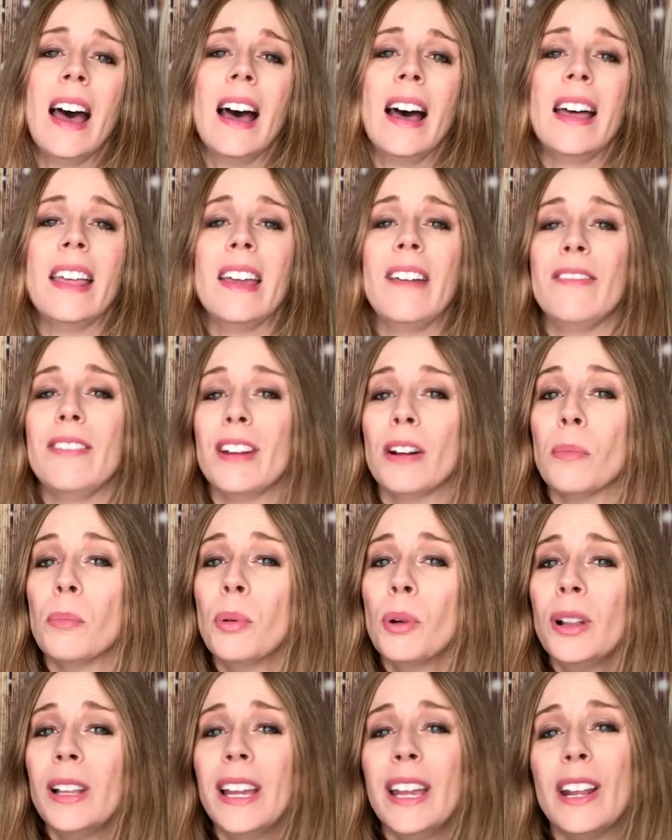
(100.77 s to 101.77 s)
If they're
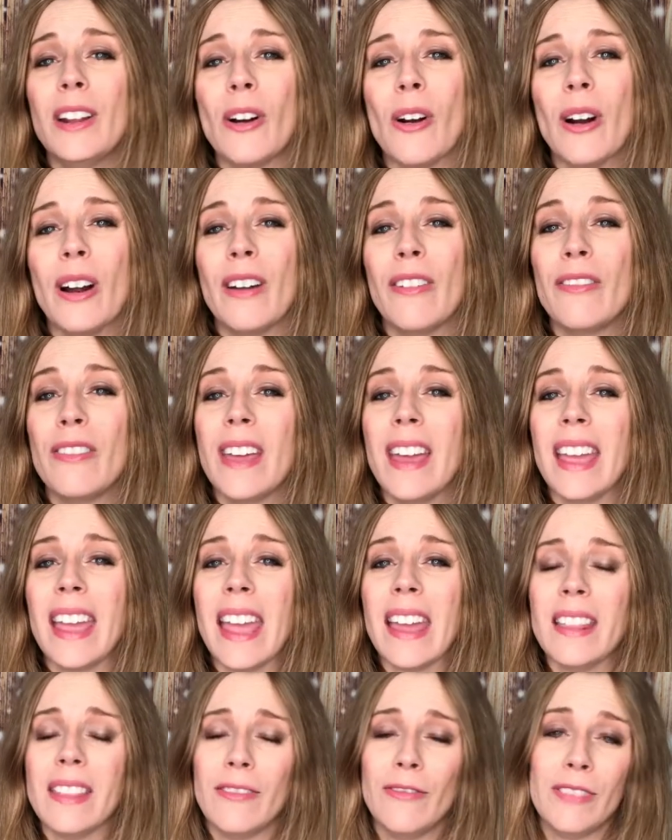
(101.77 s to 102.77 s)
bullied or if
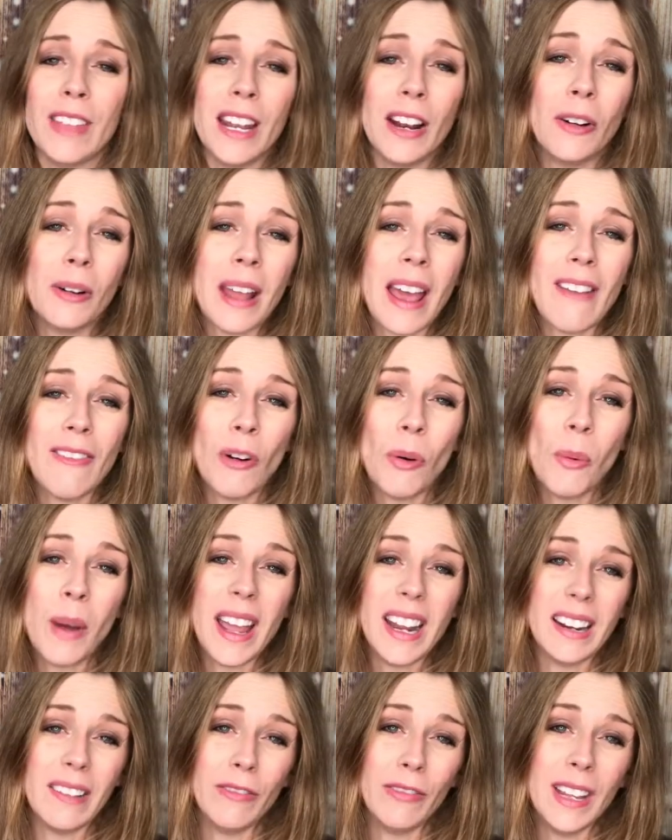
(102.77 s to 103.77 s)
they don't have a way
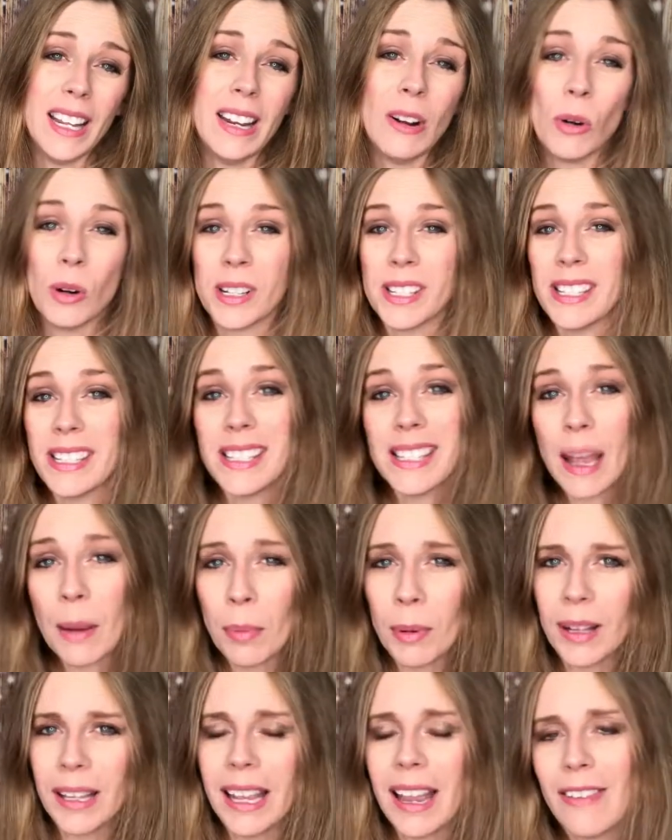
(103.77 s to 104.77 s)
to feed horses
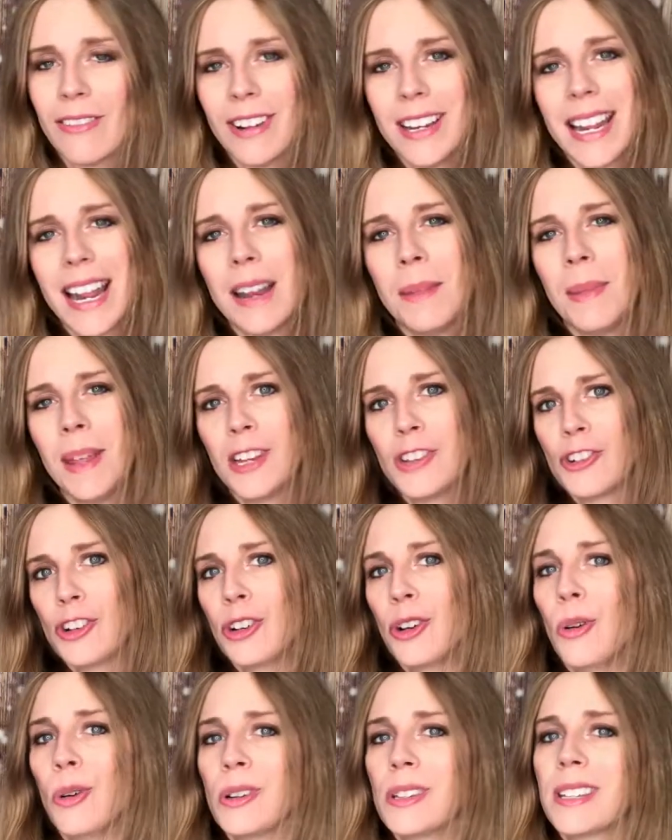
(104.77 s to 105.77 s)
separately every day to make sure your
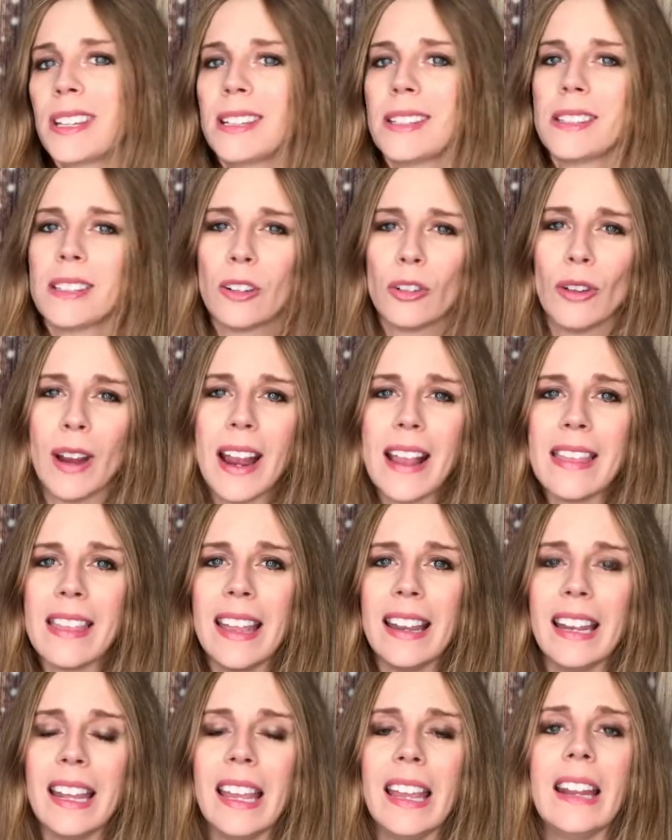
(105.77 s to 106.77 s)
horse gets the grain they
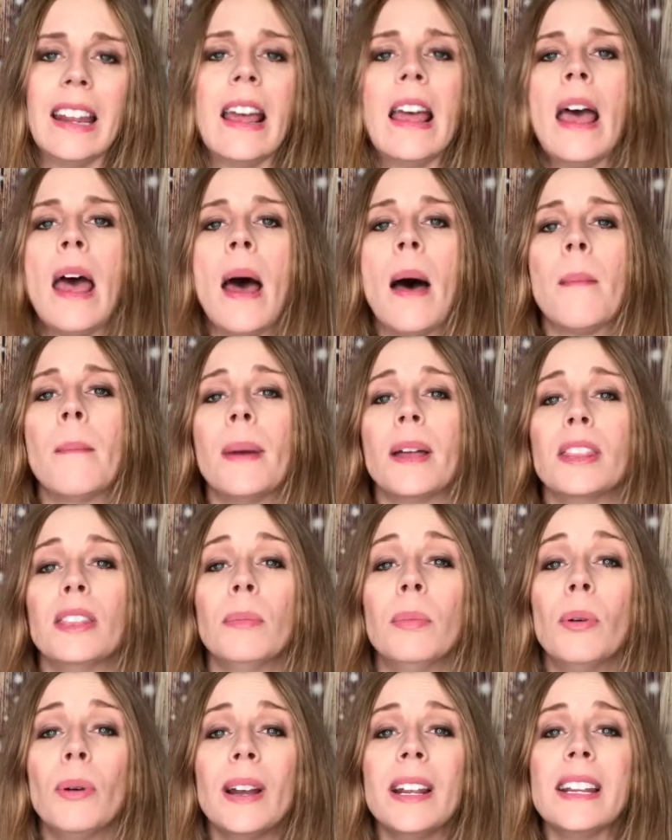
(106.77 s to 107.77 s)
need. But the
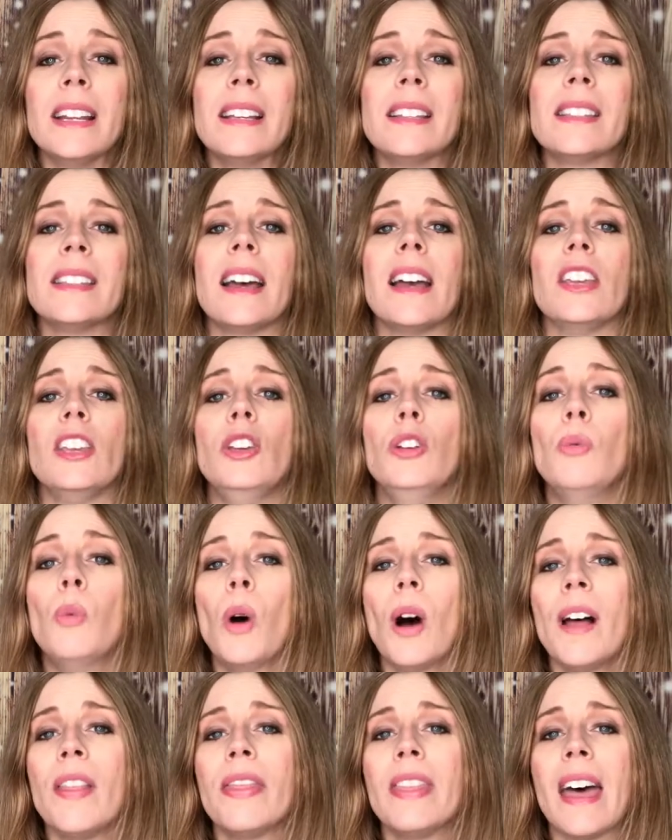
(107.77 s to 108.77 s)
point is that you
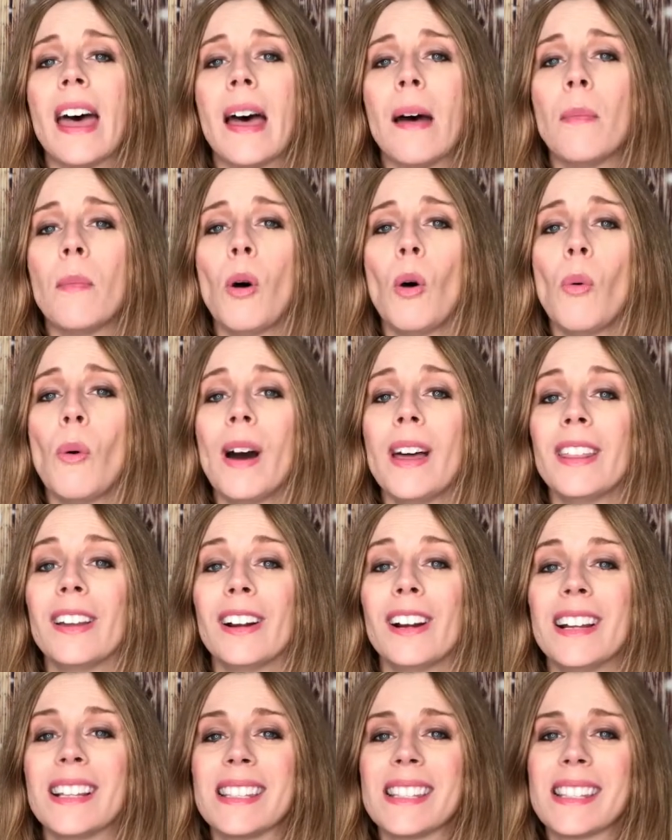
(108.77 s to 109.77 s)
want them, whether
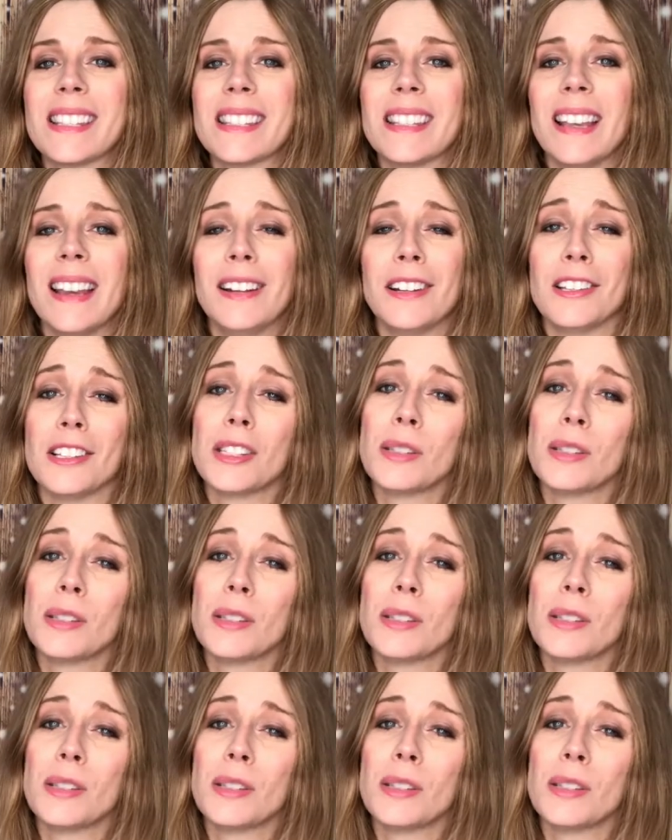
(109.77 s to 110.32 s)
it's in